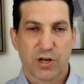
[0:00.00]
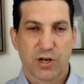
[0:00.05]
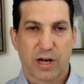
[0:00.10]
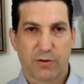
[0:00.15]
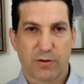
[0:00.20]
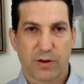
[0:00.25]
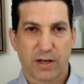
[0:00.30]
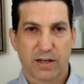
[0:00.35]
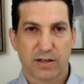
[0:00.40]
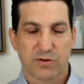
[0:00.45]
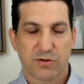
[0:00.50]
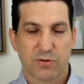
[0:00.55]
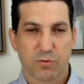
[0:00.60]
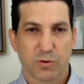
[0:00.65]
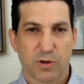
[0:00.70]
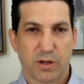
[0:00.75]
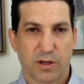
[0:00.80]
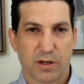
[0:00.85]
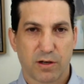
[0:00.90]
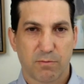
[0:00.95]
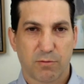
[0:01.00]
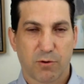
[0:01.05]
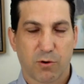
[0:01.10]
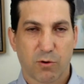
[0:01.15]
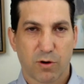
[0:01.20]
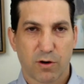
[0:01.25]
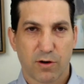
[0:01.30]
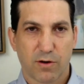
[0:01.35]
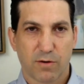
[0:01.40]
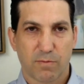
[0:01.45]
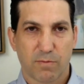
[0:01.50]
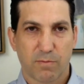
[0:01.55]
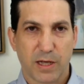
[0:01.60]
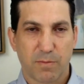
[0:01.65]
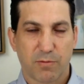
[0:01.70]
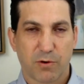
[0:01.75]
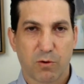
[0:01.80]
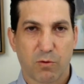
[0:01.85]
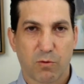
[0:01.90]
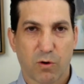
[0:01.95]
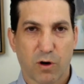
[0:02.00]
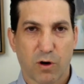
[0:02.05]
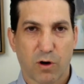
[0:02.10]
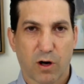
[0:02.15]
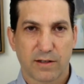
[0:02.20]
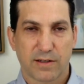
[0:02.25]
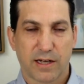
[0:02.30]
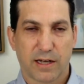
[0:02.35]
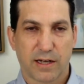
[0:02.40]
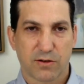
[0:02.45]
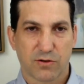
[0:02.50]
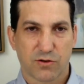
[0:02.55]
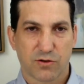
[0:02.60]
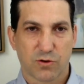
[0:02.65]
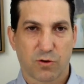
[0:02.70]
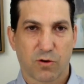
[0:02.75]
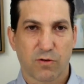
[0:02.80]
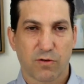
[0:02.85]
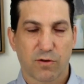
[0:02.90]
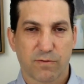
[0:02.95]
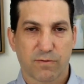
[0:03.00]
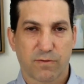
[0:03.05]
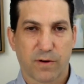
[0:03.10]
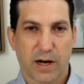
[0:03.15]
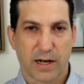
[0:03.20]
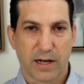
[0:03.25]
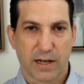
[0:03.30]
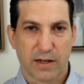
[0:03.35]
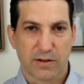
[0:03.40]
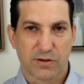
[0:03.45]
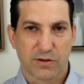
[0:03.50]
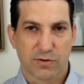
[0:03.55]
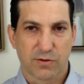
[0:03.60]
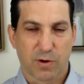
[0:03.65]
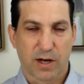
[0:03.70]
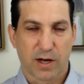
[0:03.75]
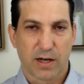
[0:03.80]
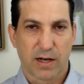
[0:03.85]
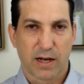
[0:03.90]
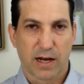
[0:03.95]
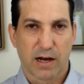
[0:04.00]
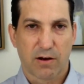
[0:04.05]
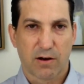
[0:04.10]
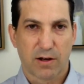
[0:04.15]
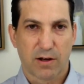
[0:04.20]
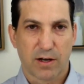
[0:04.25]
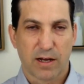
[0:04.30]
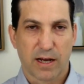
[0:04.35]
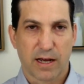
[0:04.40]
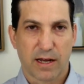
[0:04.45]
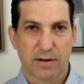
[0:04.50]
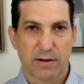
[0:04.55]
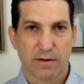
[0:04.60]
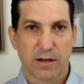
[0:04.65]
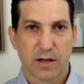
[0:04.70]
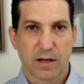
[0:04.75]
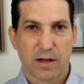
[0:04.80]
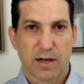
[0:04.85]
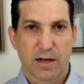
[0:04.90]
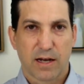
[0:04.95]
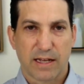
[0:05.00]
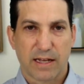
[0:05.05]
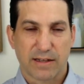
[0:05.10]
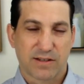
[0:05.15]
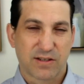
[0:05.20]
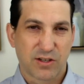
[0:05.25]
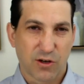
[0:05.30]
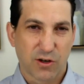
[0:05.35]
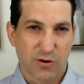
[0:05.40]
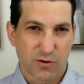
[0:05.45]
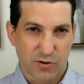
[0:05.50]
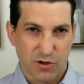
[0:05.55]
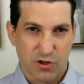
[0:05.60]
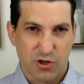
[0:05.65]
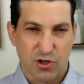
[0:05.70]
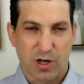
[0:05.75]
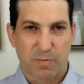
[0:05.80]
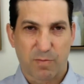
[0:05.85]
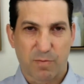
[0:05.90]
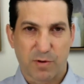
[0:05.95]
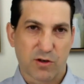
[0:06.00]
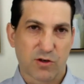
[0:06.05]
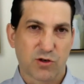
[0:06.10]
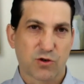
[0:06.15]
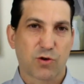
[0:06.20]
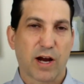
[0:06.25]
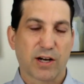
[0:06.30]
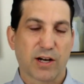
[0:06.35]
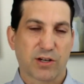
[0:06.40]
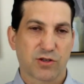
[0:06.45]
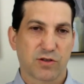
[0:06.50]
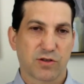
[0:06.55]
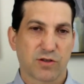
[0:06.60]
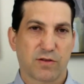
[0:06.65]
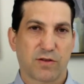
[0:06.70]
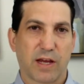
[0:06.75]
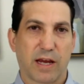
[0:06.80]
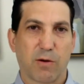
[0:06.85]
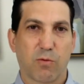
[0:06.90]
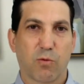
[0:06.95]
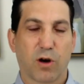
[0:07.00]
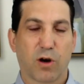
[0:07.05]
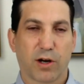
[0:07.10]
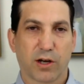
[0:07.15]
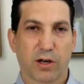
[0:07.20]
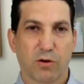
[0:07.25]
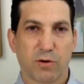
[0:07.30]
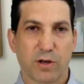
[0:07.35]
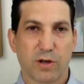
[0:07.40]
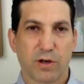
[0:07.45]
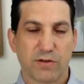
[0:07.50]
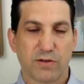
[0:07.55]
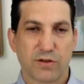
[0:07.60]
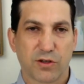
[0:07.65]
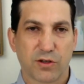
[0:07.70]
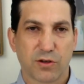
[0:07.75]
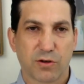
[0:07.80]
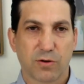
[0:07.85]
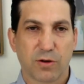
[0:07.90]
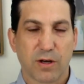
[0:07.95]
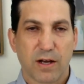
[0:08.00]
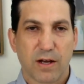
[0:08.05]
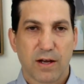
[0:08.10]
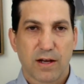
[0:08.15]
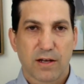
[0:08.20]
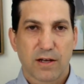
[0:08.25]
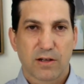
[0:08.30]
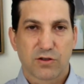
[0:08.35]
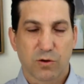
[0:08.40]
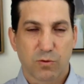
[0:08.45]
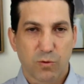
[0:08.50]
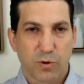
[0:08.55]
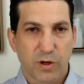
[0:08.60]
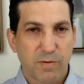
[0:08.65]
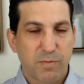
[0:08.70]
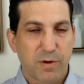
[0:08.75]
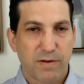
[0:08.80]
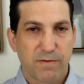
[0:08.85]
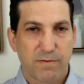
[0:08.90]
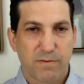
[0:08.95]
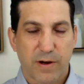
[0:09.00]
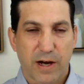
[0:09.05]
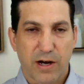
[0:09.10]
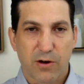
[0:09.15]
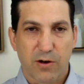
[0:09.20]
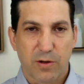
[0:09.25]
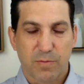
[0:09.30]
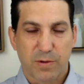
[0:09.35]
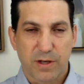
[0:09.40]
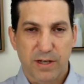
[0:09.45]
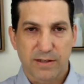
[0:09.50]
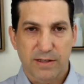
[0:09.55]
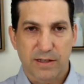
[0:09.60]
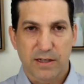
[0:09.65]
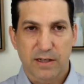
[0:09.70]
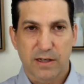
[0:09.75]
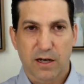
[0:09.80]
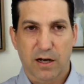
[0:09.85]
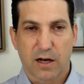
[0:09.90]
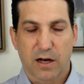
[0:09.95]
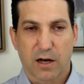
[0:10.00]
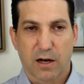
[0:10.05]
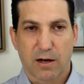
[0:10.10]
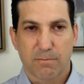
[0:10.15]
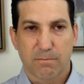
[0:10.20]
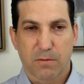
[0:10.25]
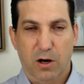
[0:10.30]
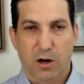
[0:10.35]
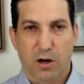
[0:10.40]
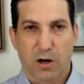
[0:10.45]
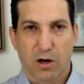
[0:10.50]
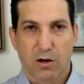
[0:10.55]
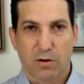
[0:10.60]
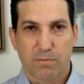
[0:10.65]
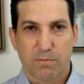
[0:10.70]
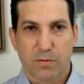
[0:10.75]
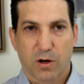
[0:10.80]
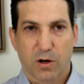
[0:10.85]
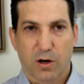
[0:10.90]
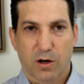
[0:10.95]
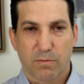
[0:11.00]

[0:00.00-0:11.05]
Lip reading: I think is really important. People want to take control of their finances right now and steer the ship in the direction that they want to go into. So we've been very busy. Our